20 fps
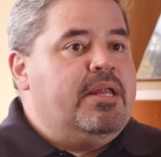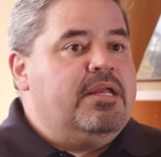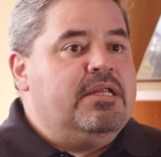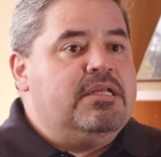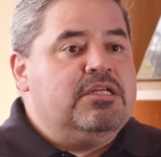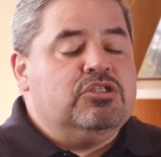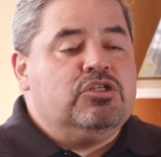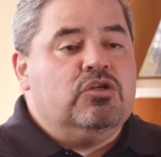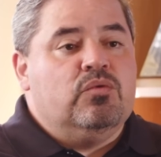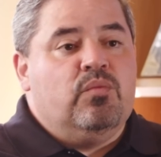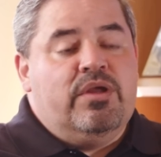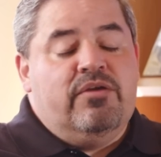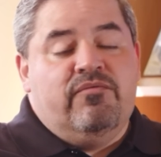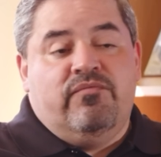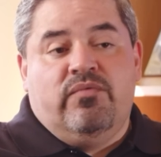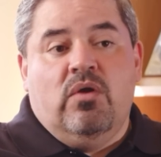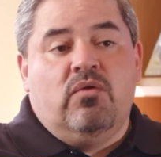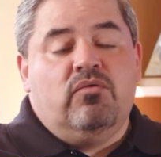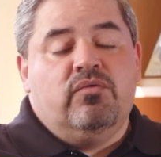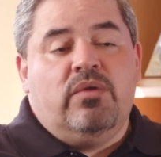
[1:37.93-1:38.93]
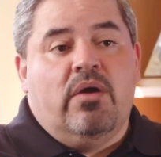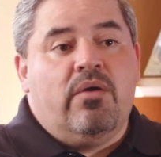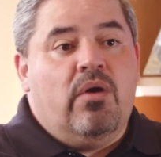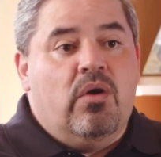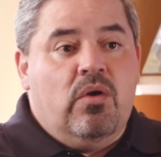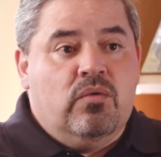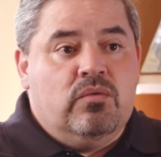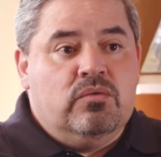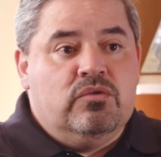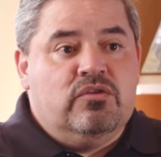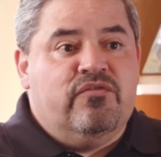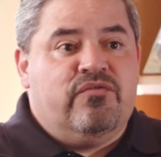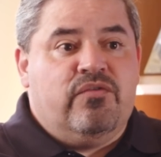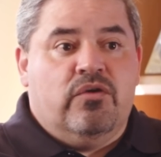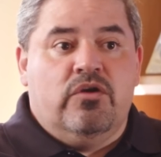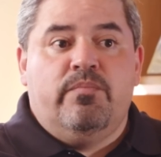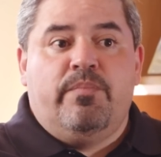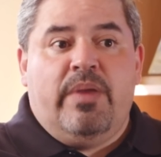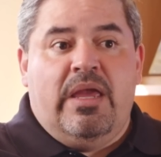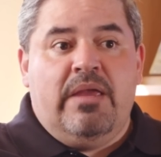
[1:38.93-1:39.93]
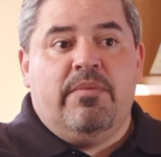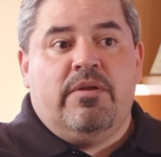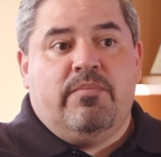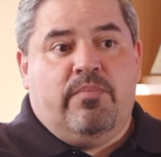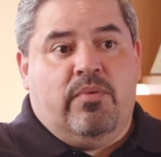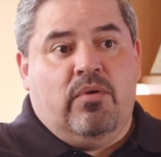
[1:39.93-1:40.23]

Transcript: In addition, we've rolled our own deferred payment